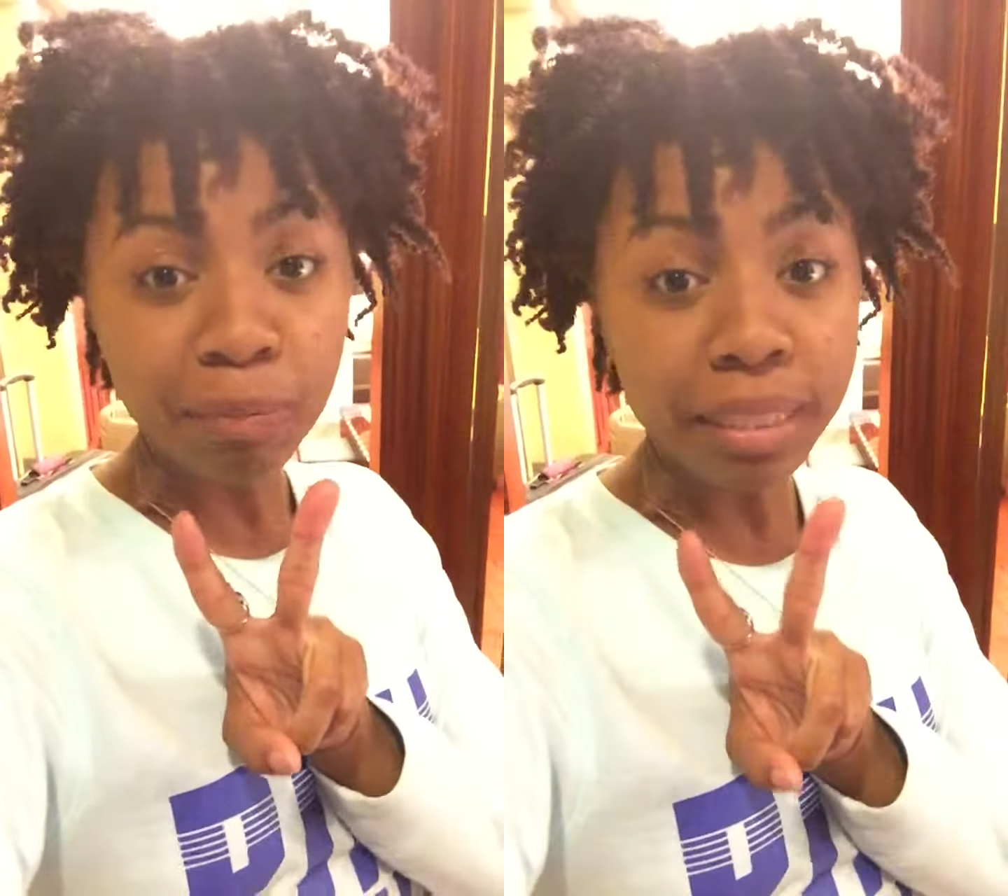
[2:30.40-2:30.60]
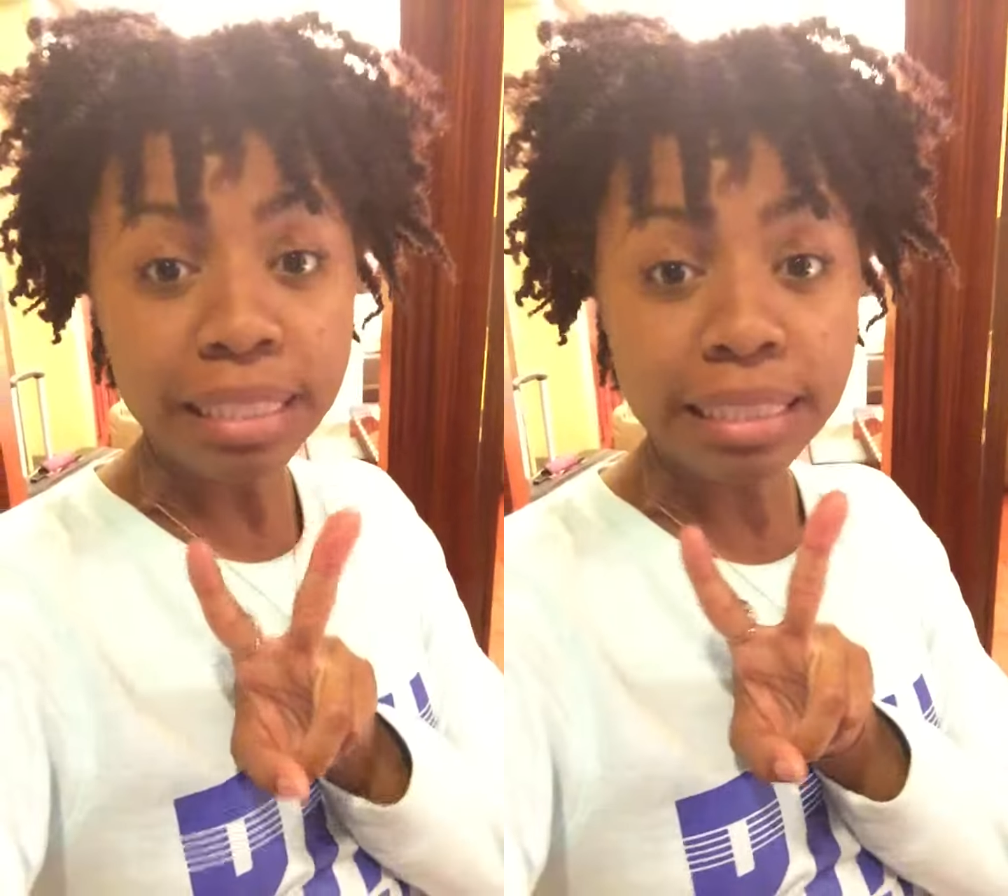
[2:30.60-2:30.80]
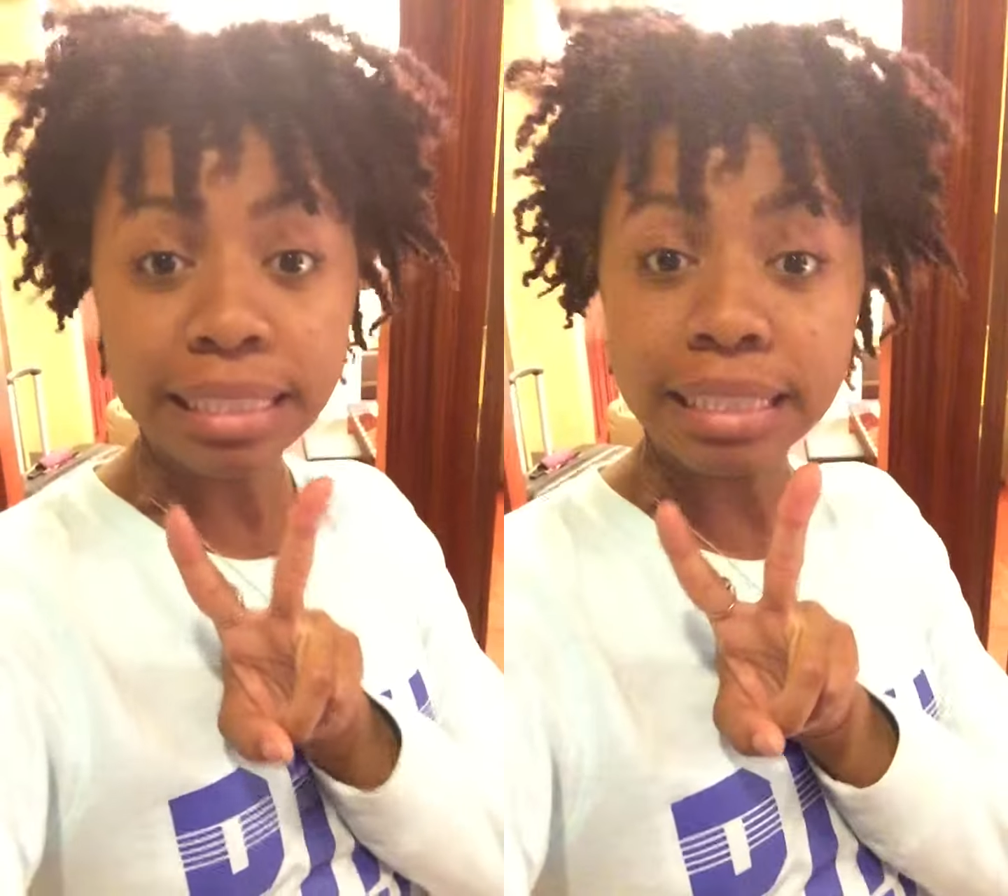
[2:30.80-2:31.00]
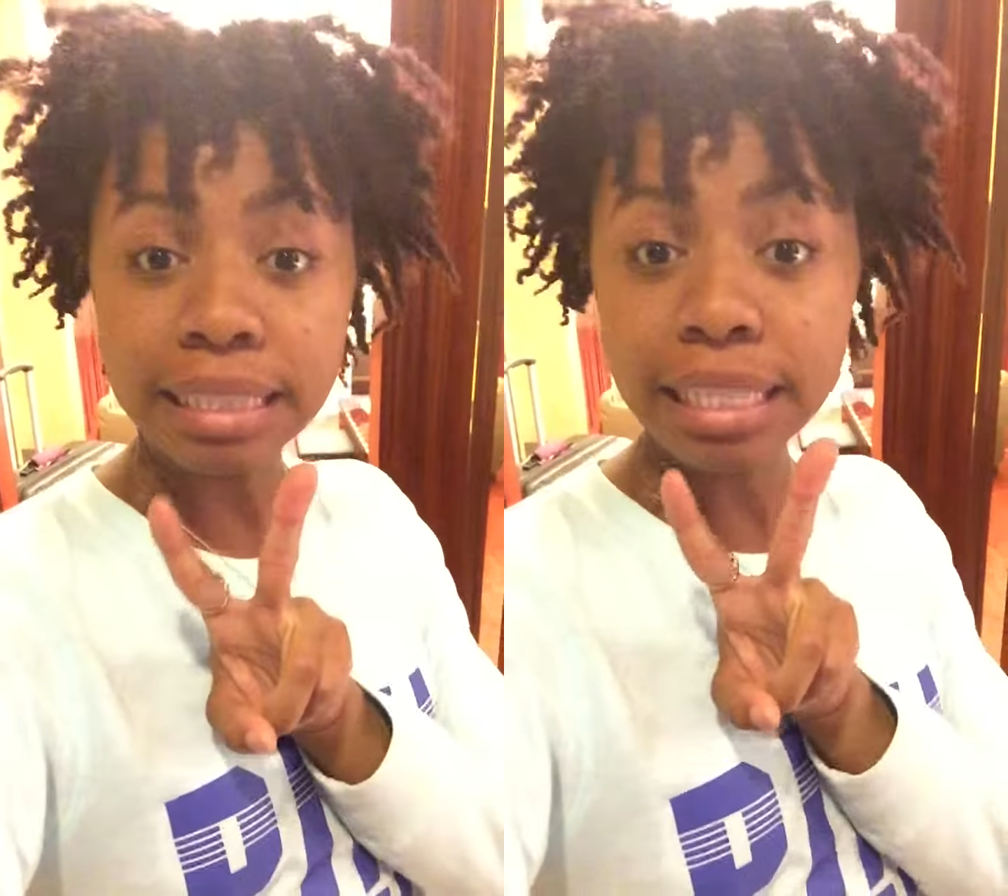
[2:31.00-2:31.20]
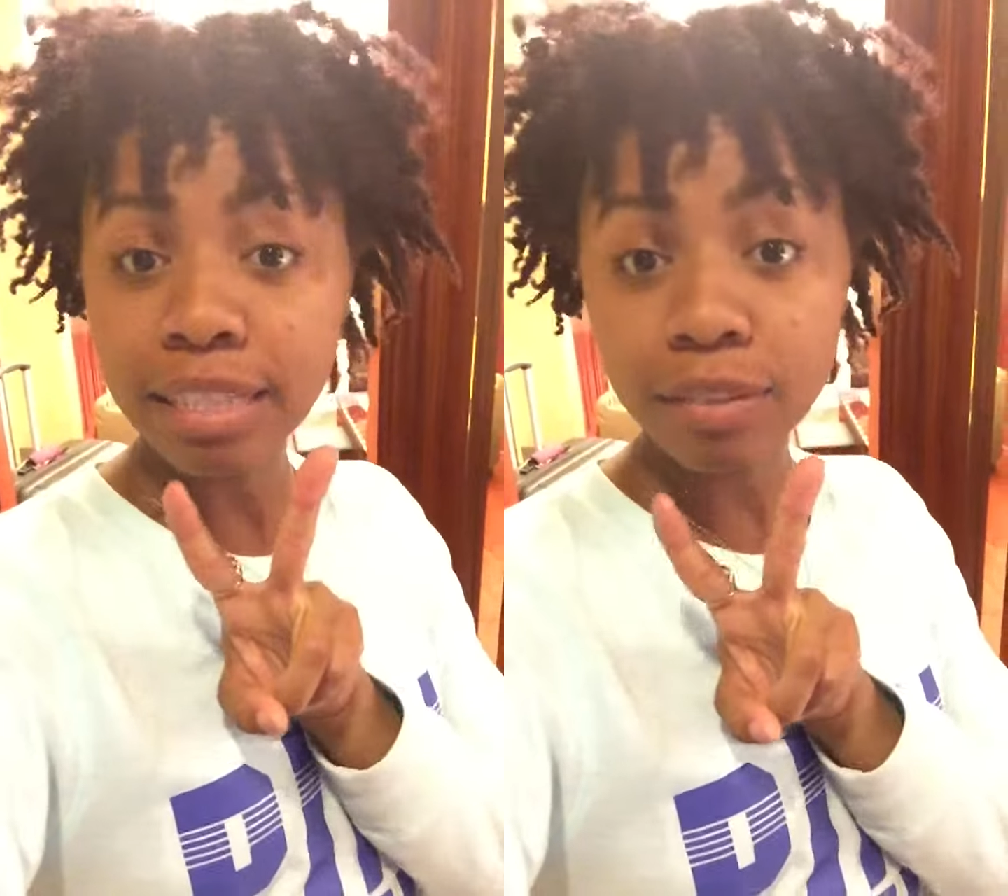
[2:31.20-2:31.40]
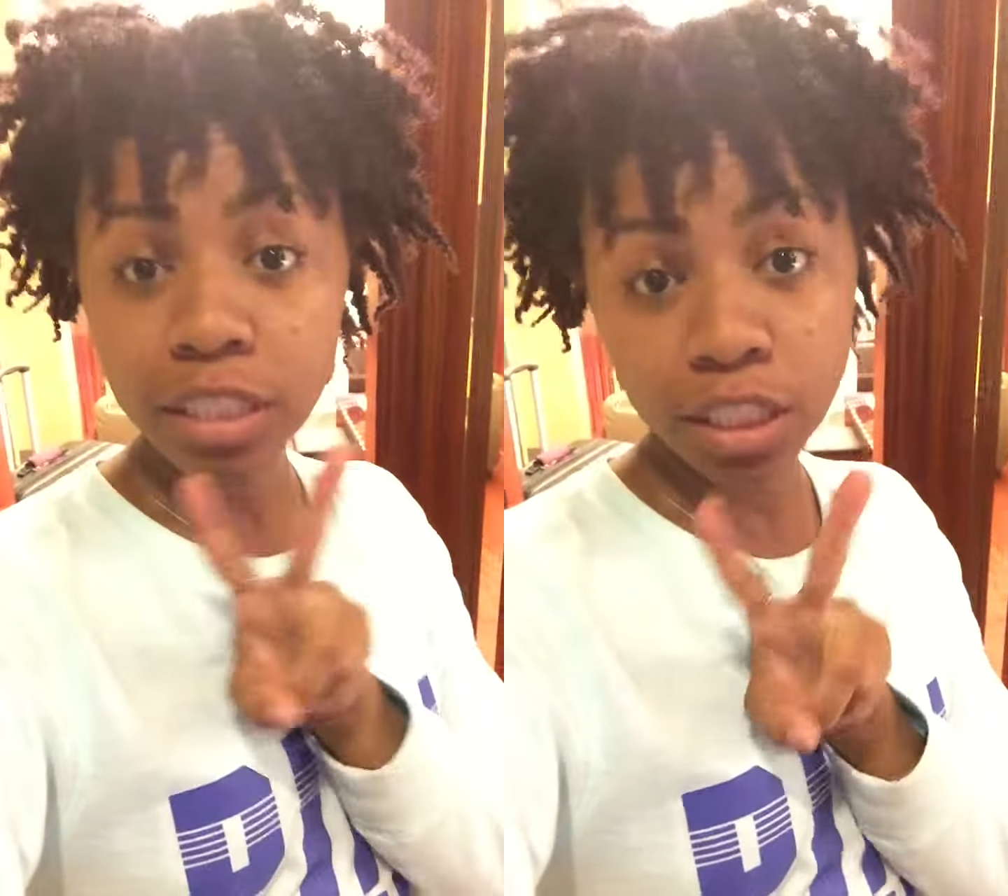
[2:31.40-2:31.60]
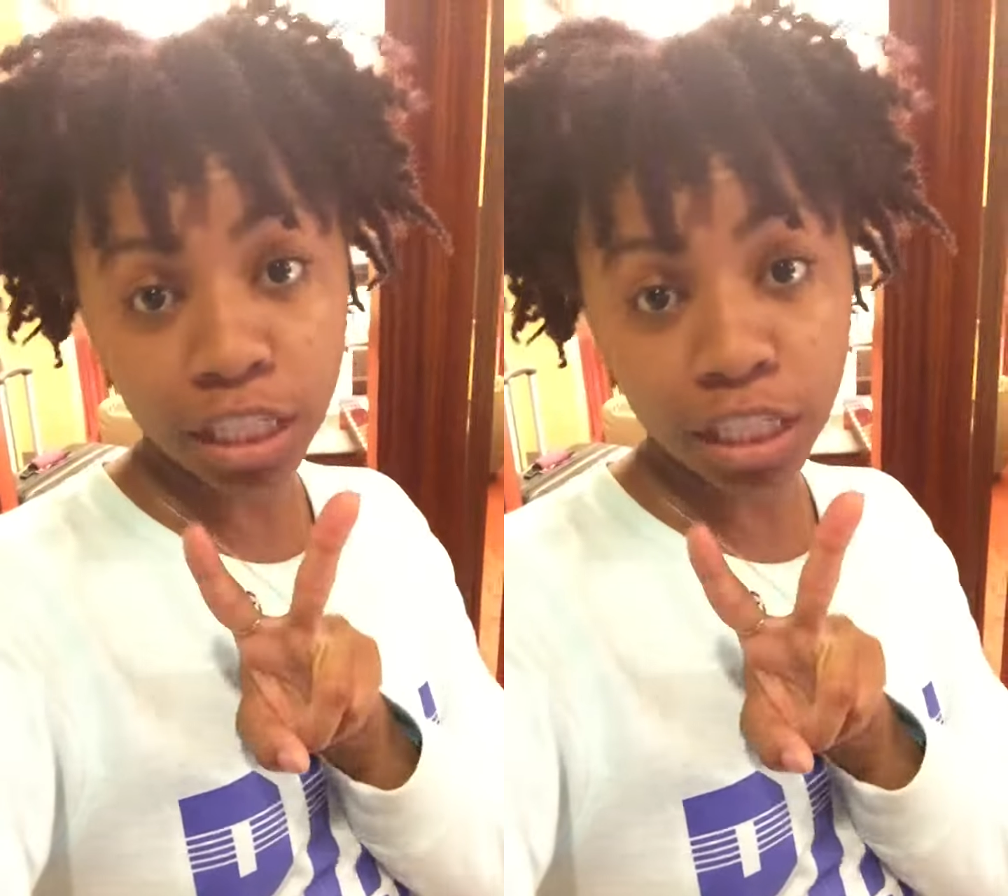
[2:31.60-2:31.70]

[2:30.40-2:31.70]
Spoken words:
peace, love, and